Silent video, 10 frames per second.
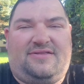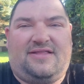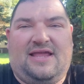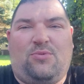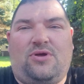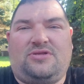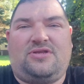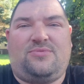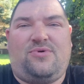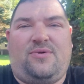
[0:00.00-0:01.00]
Like once
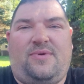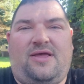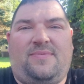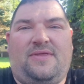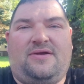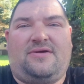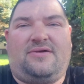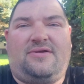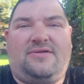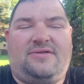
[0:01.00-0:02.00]
they're warmed up,
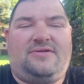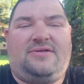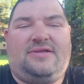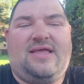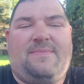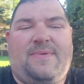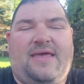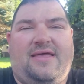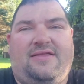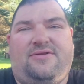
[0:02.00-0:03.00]
they're not
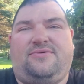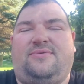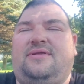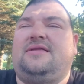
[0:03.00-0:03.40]
bad, you know.